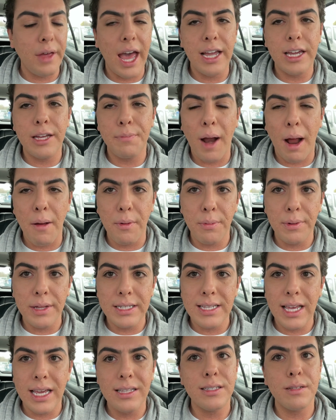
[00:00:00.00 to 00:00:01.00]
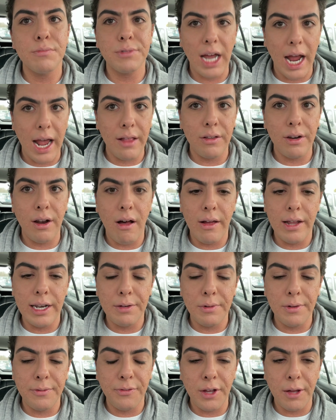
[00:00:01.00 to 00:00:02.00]
I could probably take some Tylenol and
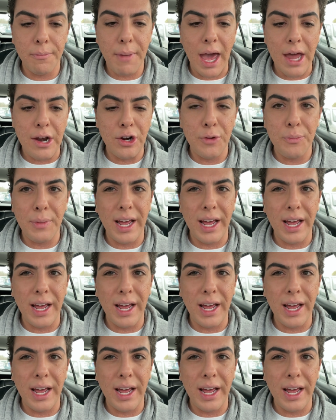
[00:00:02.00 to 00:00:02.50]
it would feel better,